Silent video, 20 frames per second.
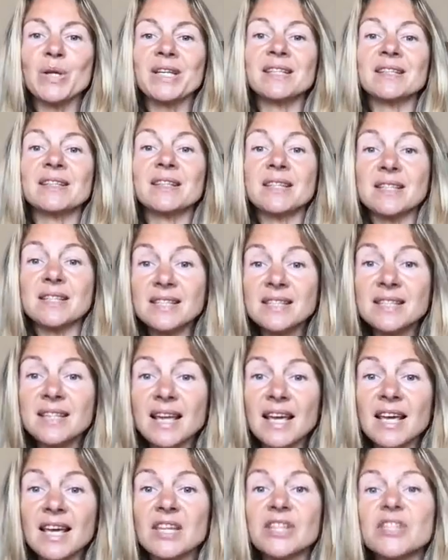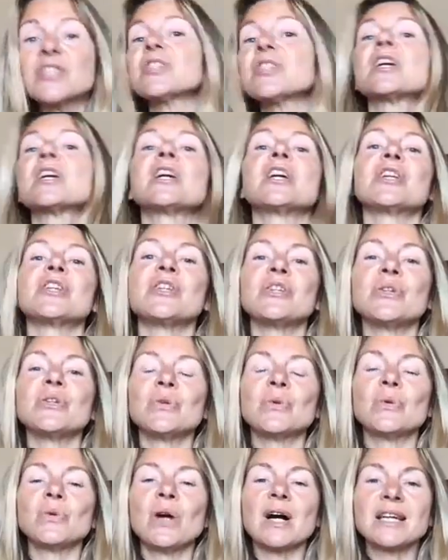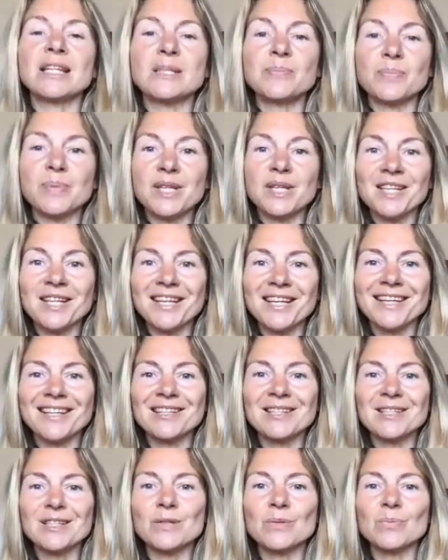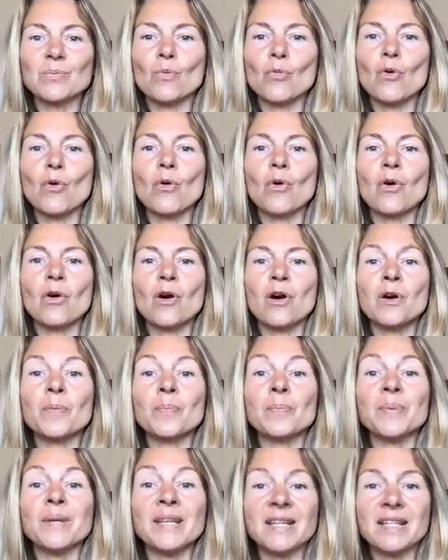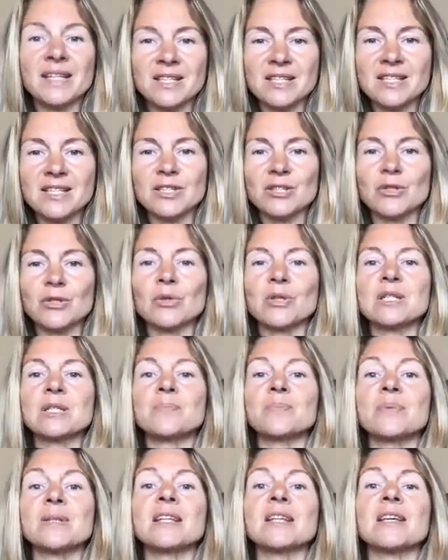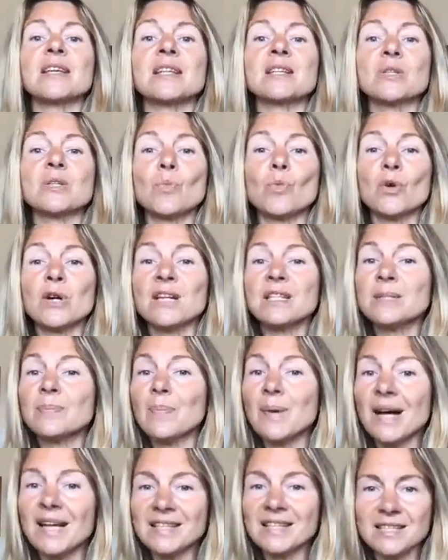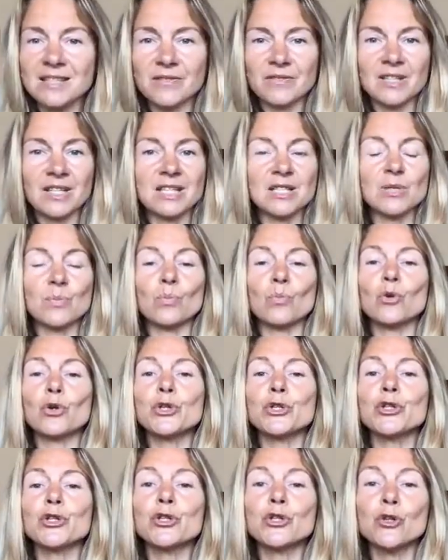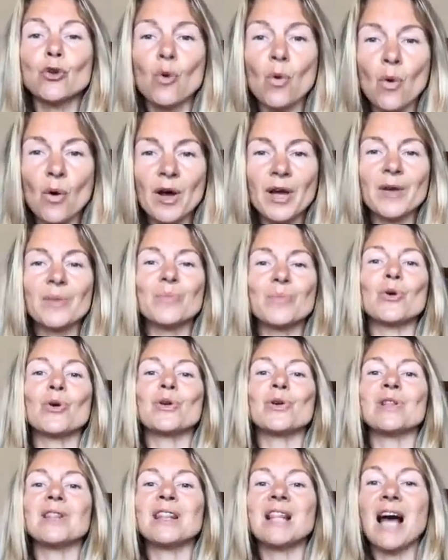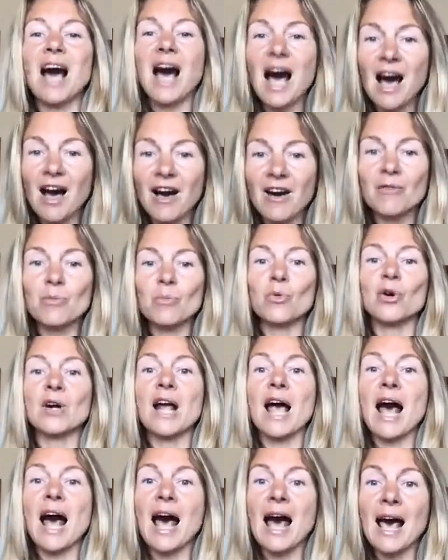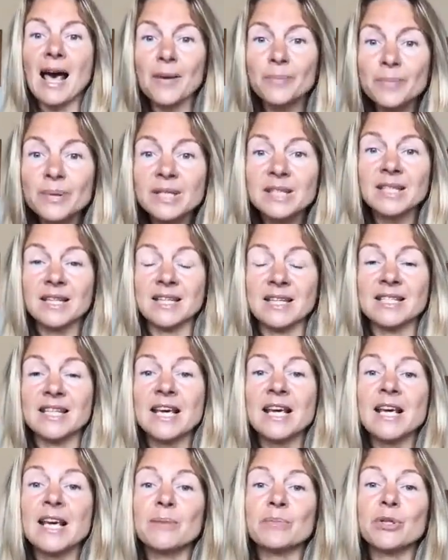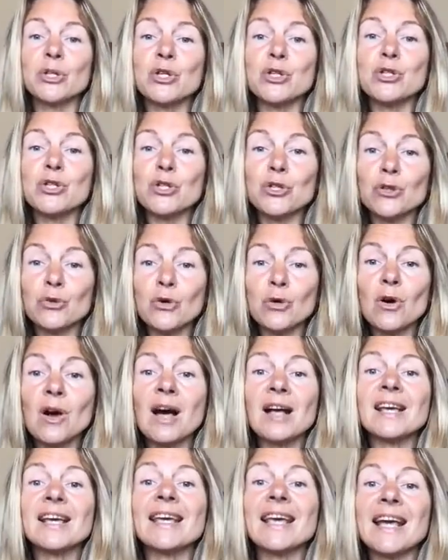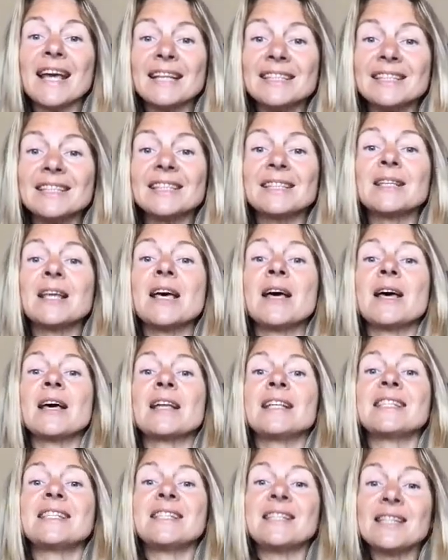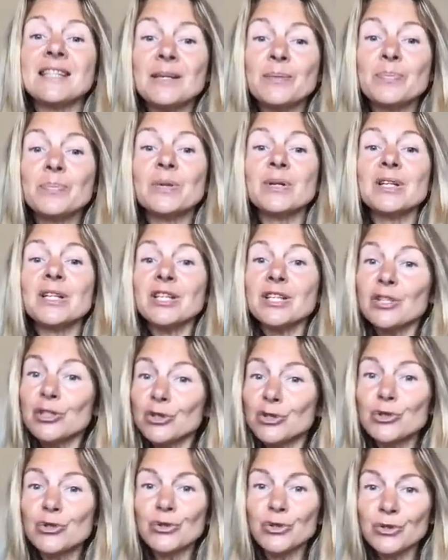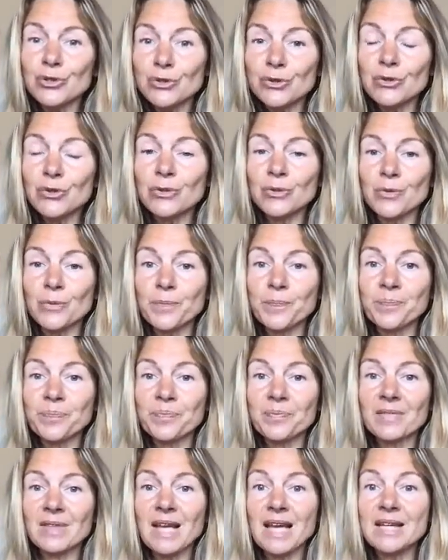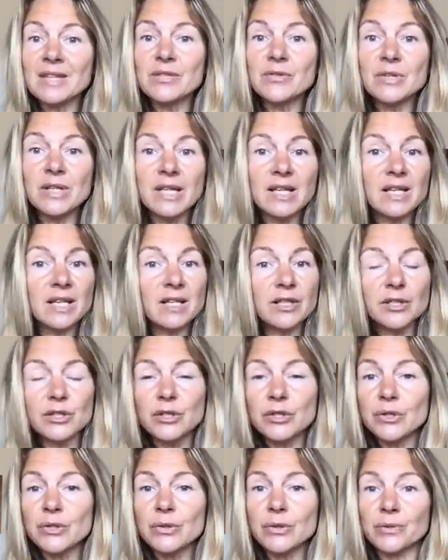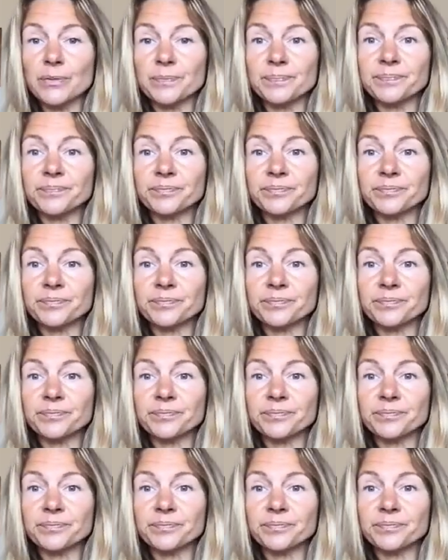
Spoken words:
in this stage, you experience more peace, you experience more expansiveness, more joy, more love, more happiness, because you are getting deeper into you as real you.